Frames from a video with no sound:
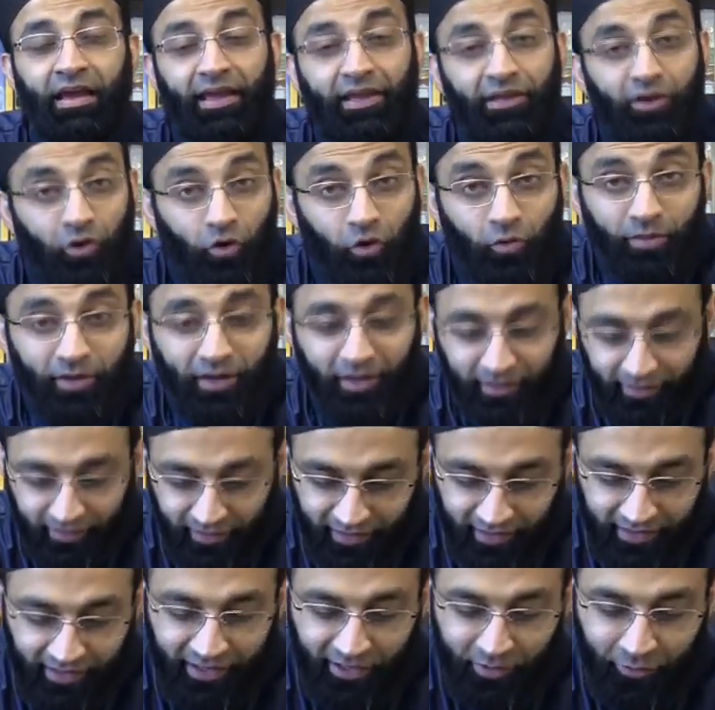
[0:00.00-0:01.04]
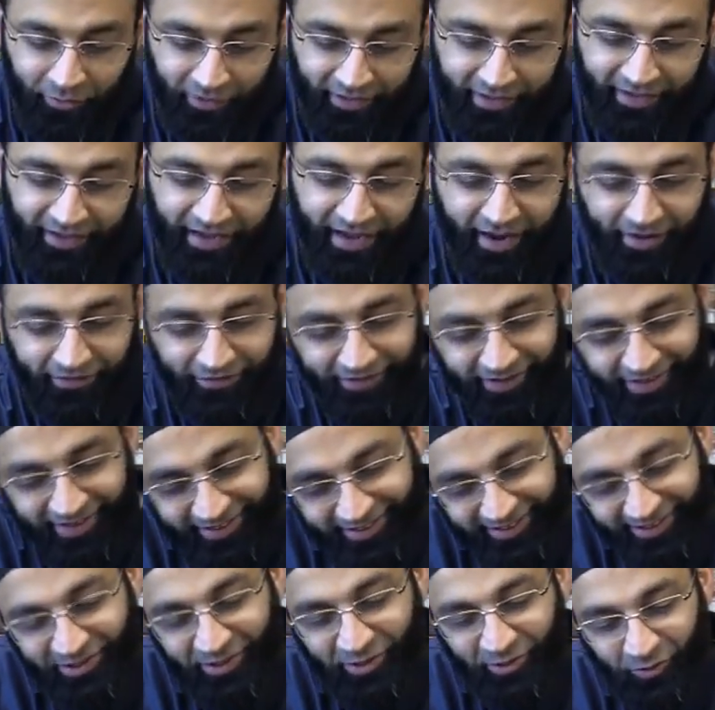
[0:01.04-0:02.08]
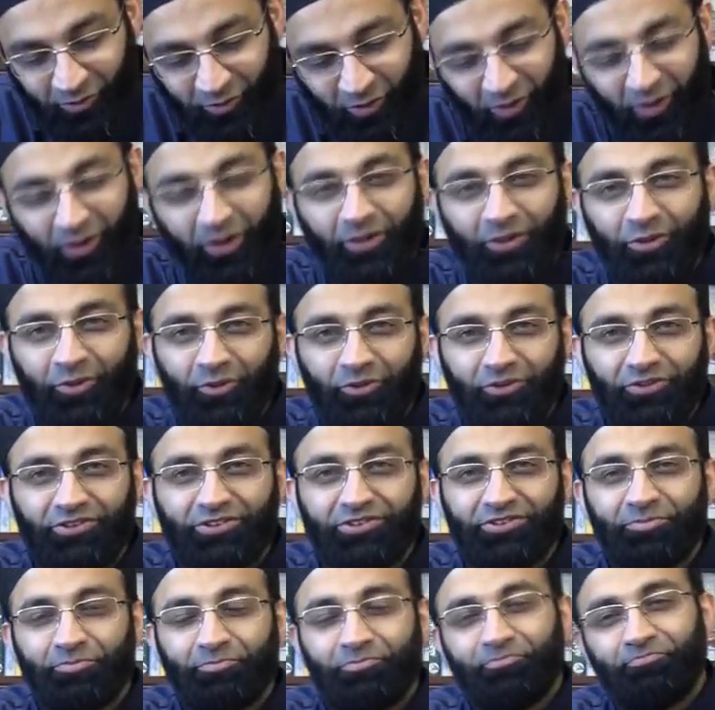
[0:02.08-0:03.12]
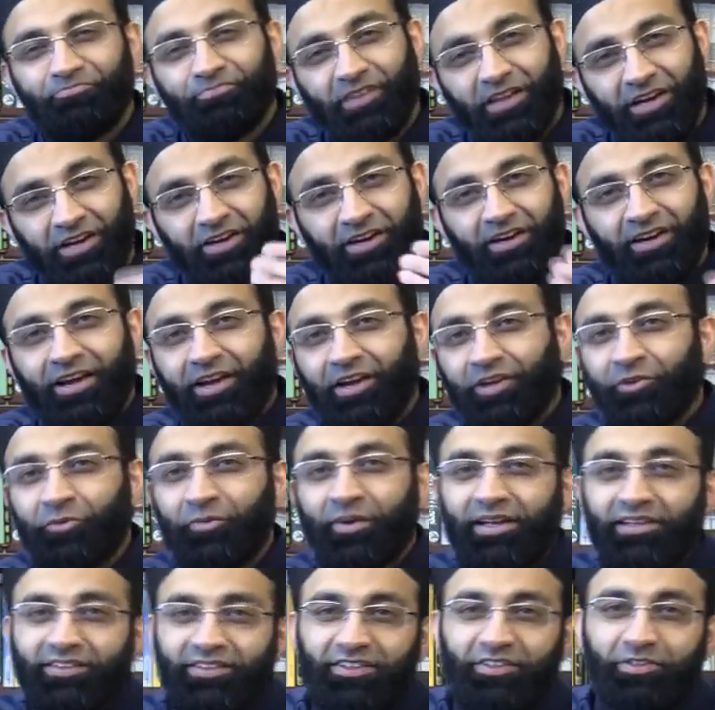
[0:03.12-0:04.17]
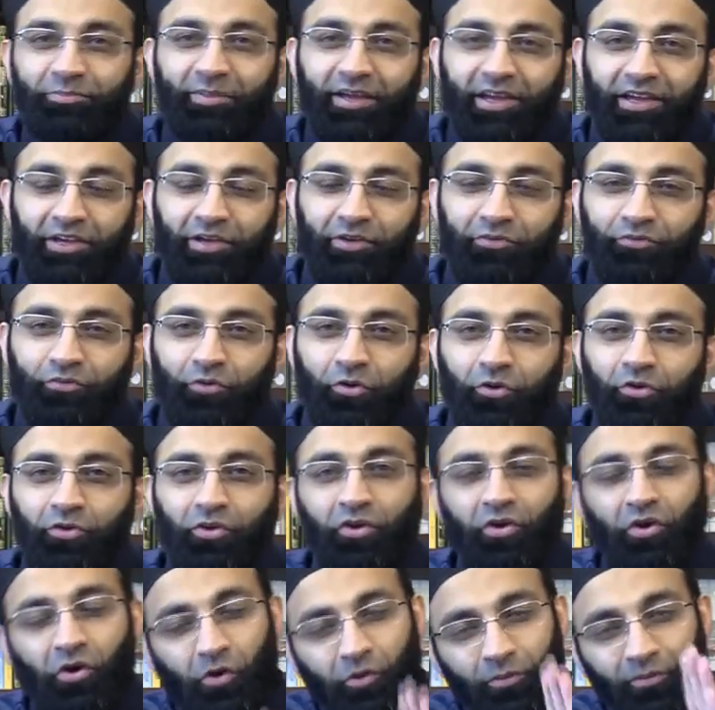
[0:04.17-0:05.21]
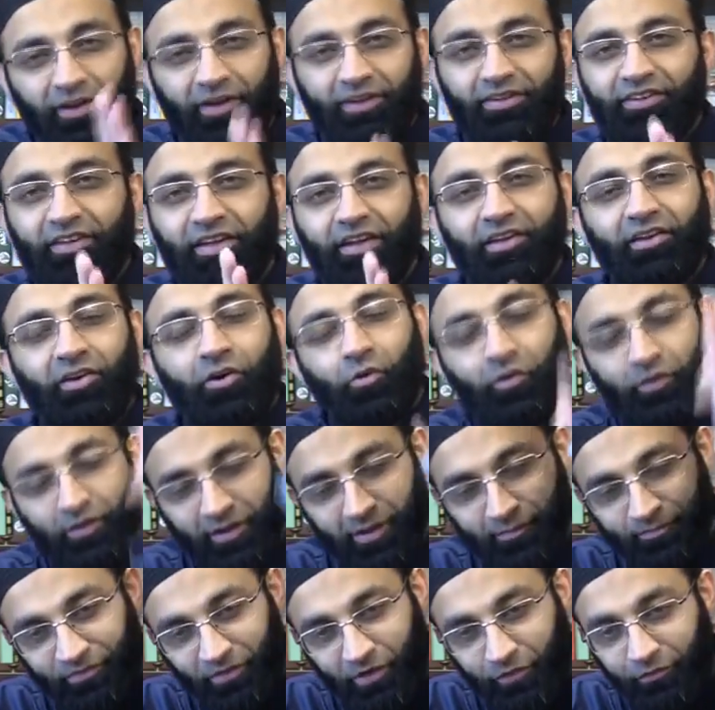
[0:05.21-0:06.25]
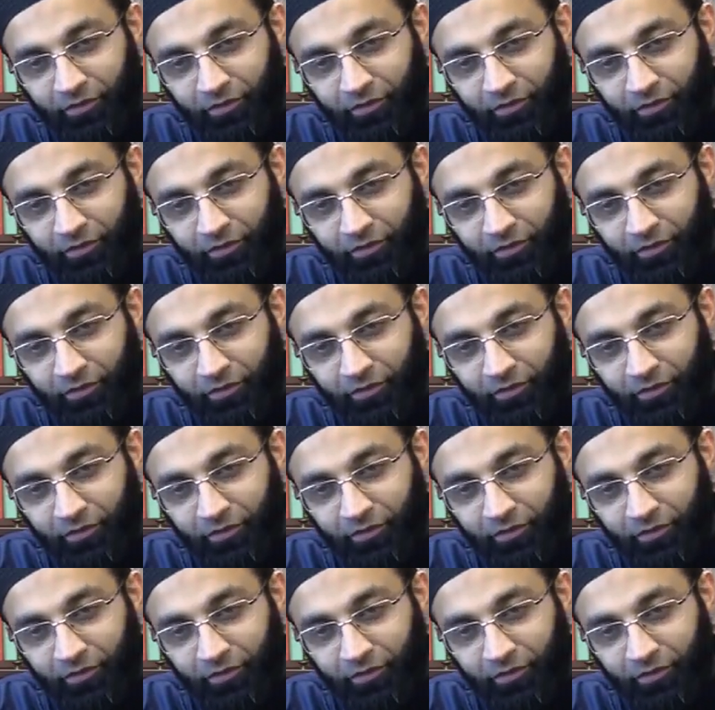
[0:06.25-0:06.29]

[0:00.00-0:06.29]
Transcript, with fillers: And Umar radiallahu anhu, after listening to all those uh, advices back and forth, Umar said, okay,